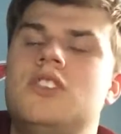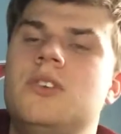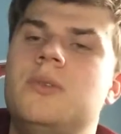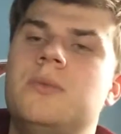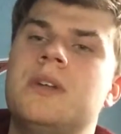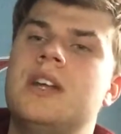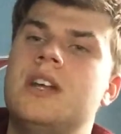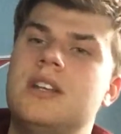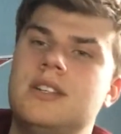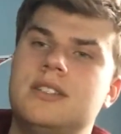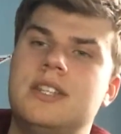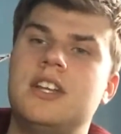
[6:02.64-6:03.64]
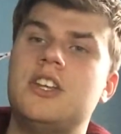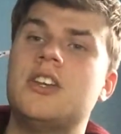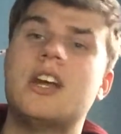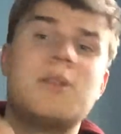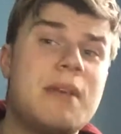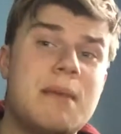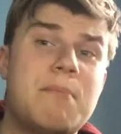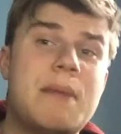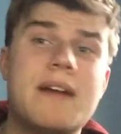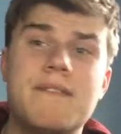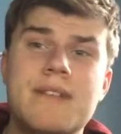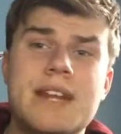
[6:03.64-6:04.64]
to tell you how to make
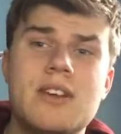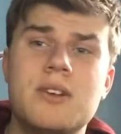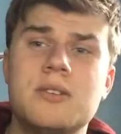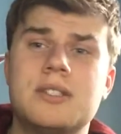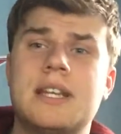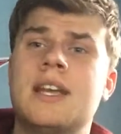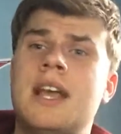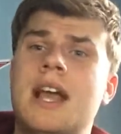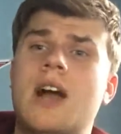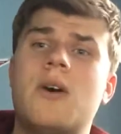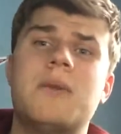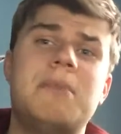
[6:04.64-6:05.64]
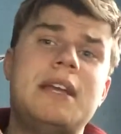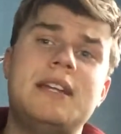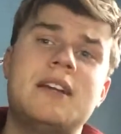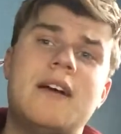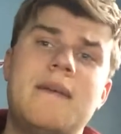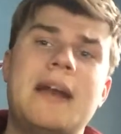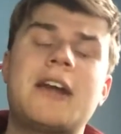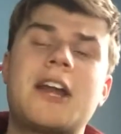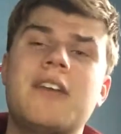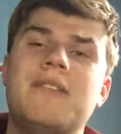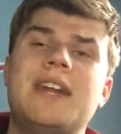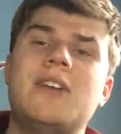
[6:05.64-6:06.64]
better videos, like how I made a
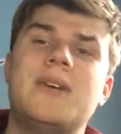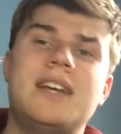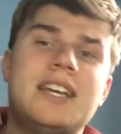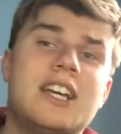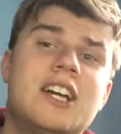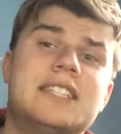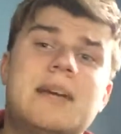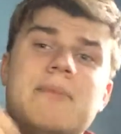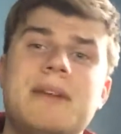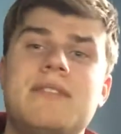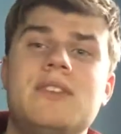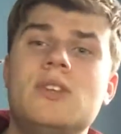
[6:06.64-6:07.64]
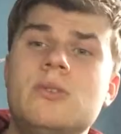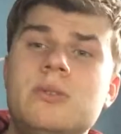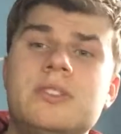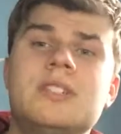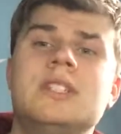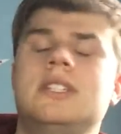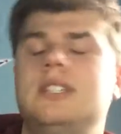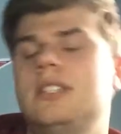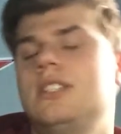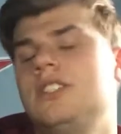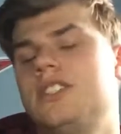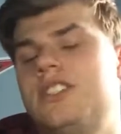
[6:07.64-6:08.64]
haircut video and I got that many views.
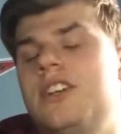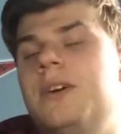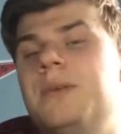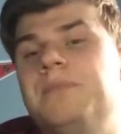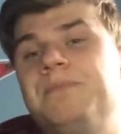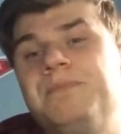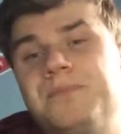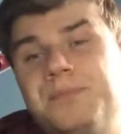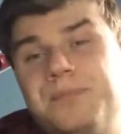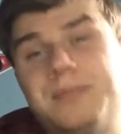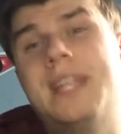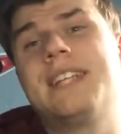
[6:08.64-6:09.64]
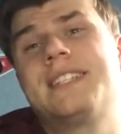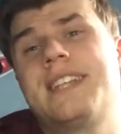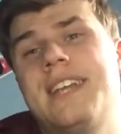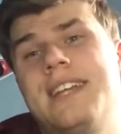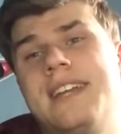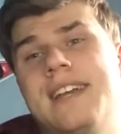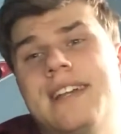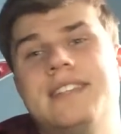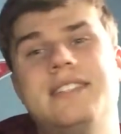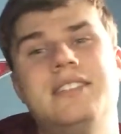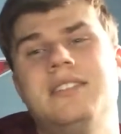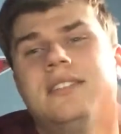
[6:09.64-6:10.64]
So, thanks again,
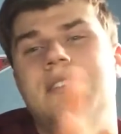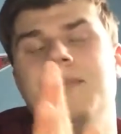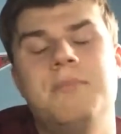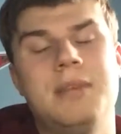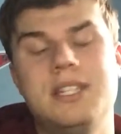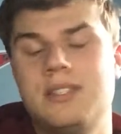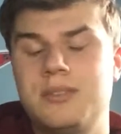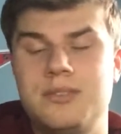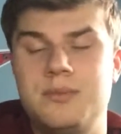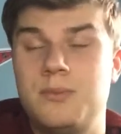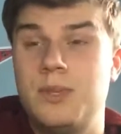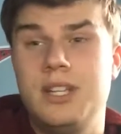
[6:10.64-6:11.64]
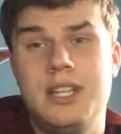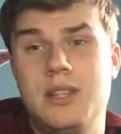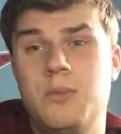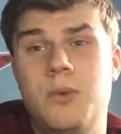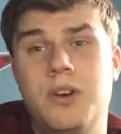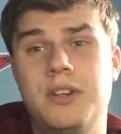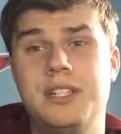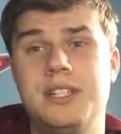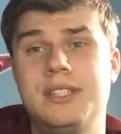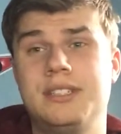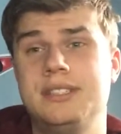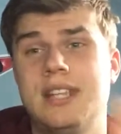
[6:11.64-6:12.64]
guys. It means really the world
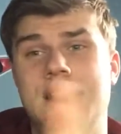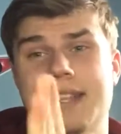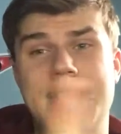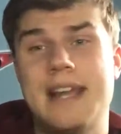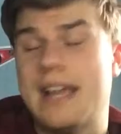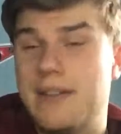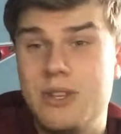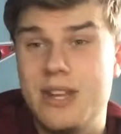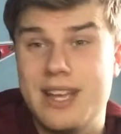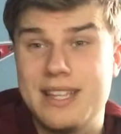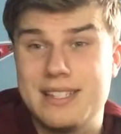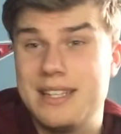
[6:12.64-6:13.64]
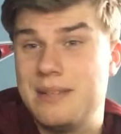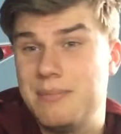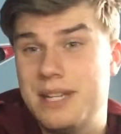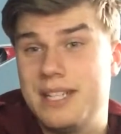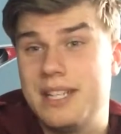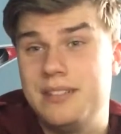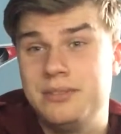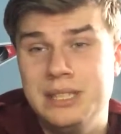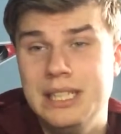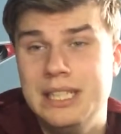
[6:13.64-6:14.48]
that I have you guys in my life.